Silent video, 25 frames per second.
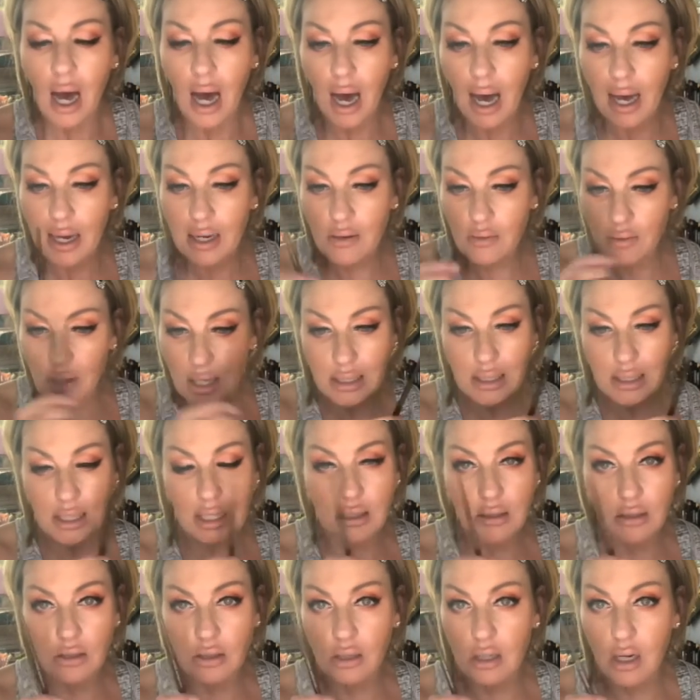I don't like
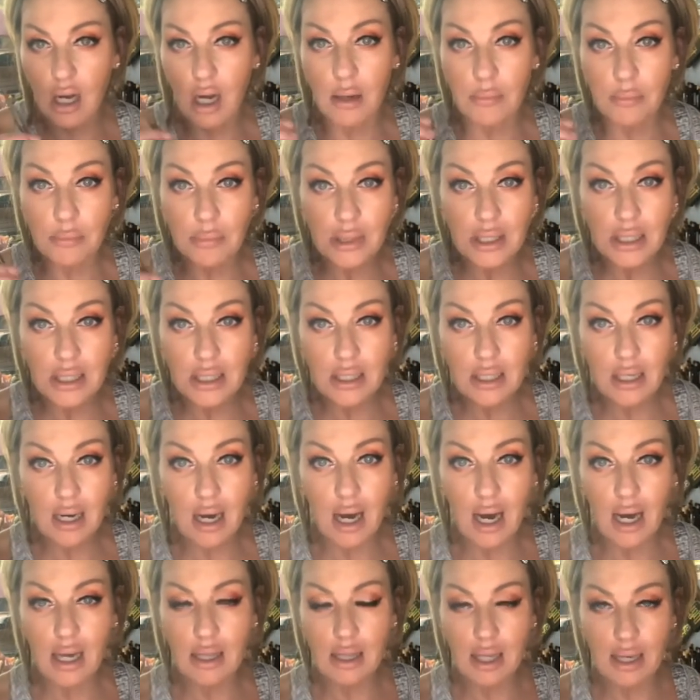that look on me.
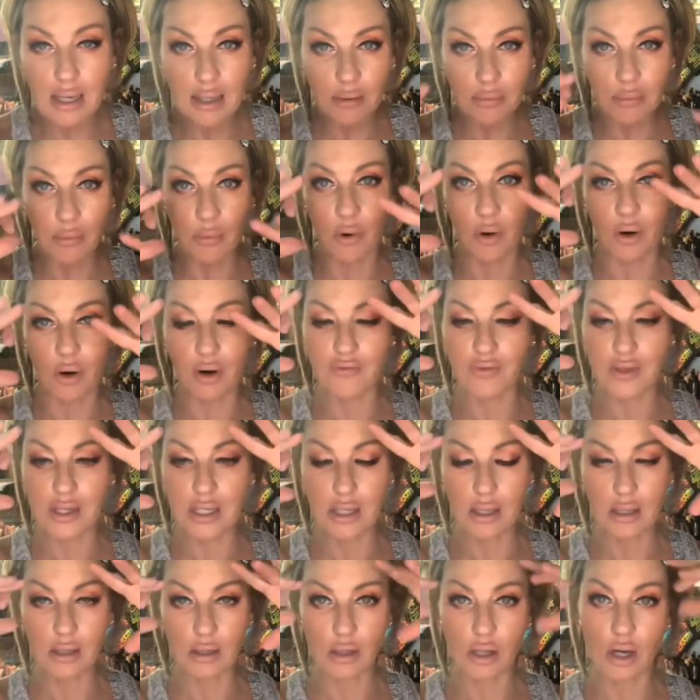I like more of
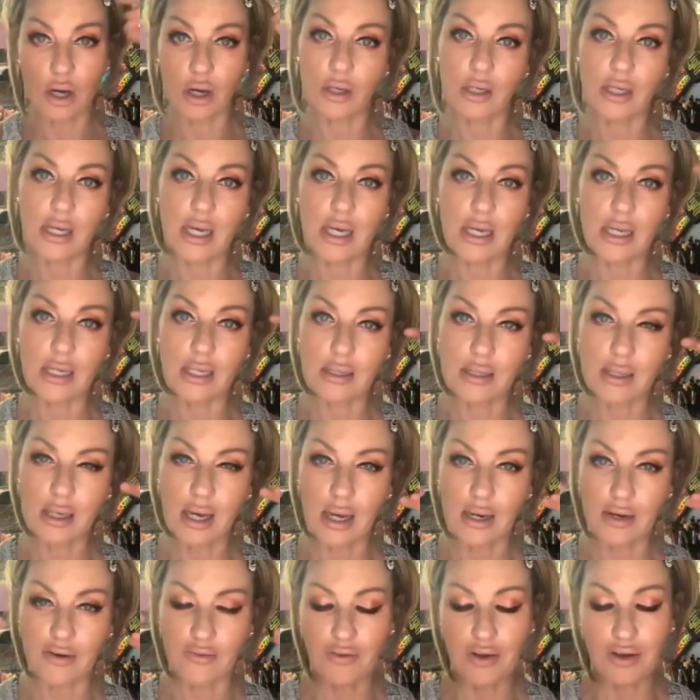the elongated
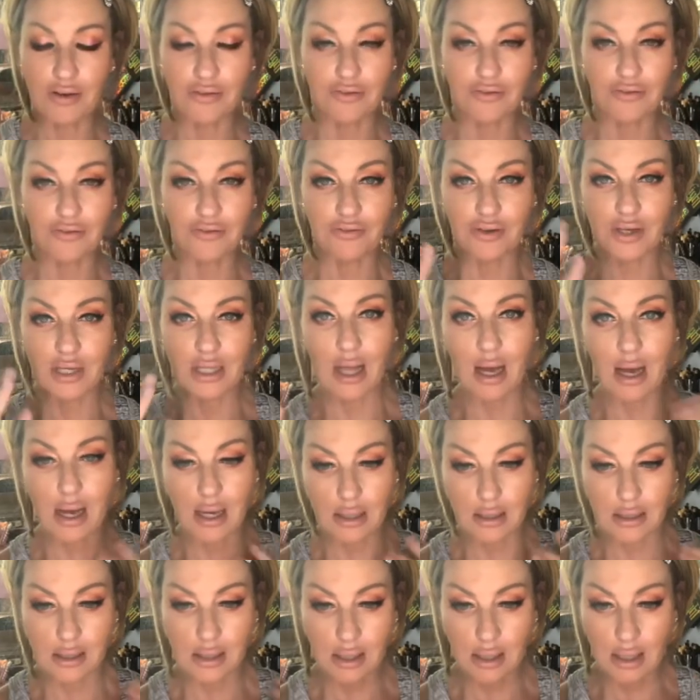kind of a
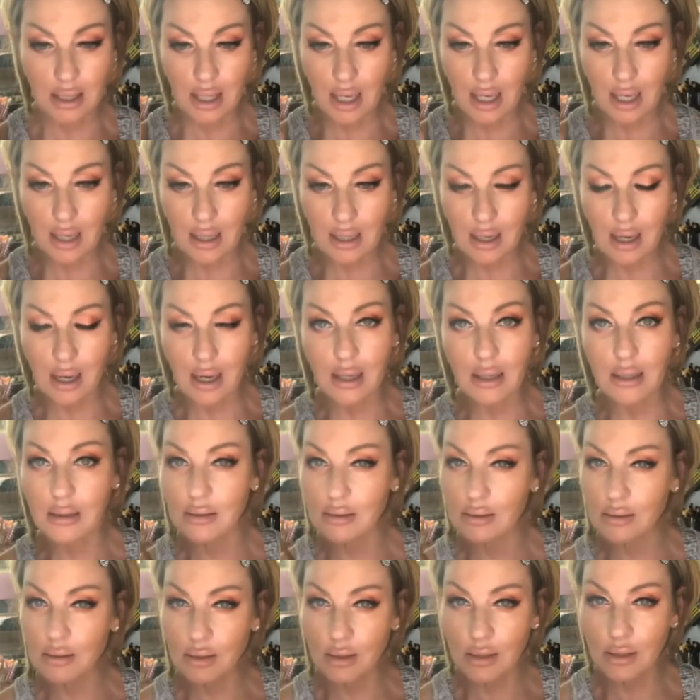feline cat eye
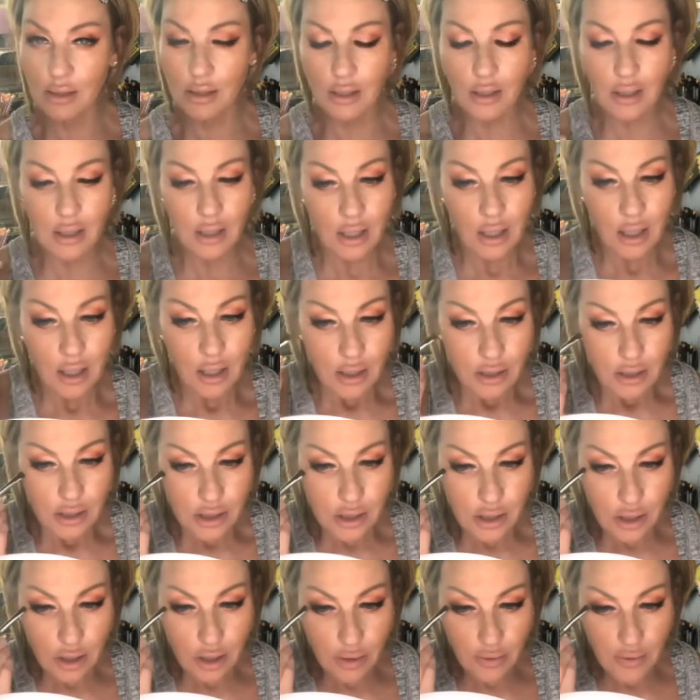look.
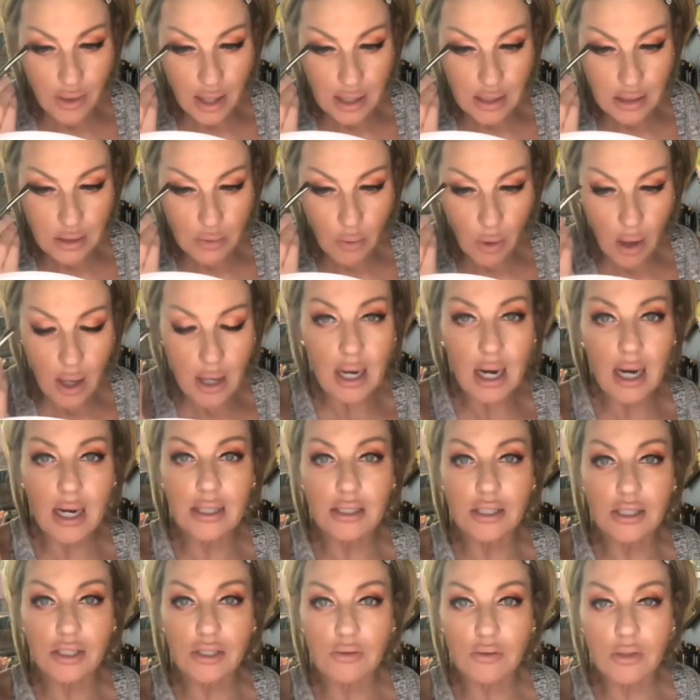So that is why
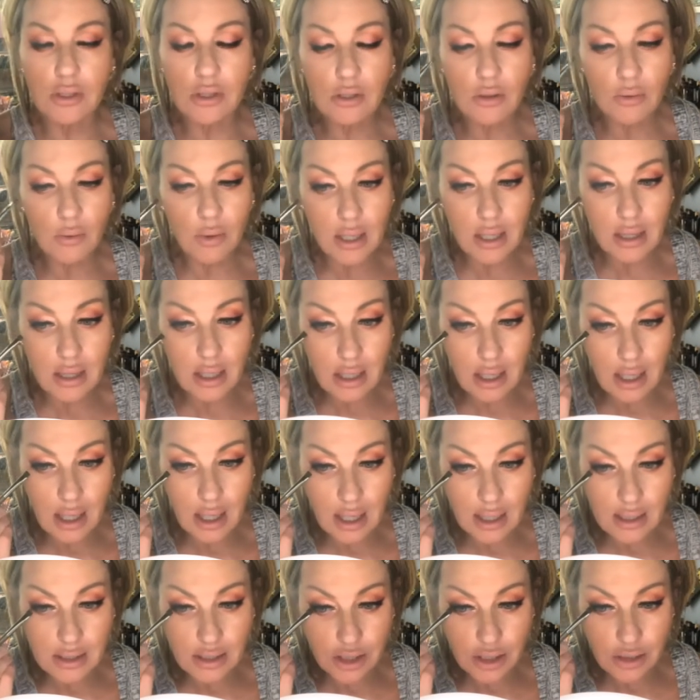I do it the way that
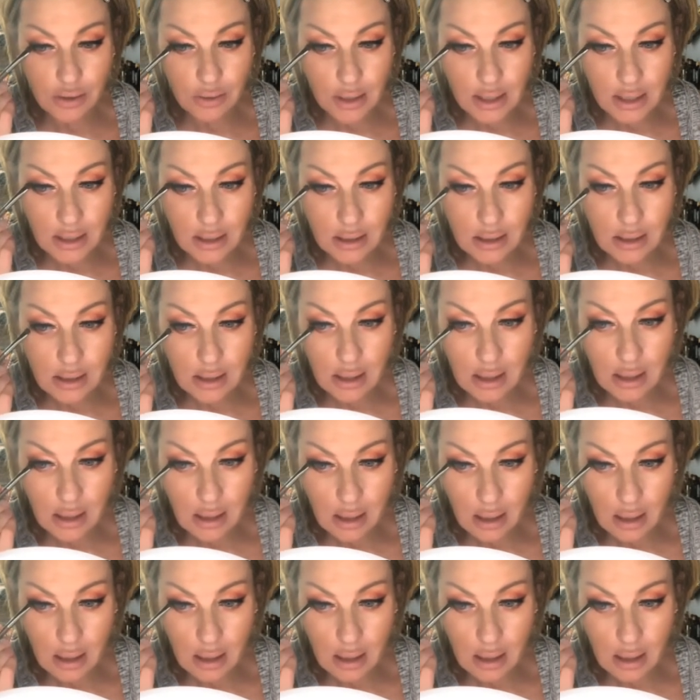I do it.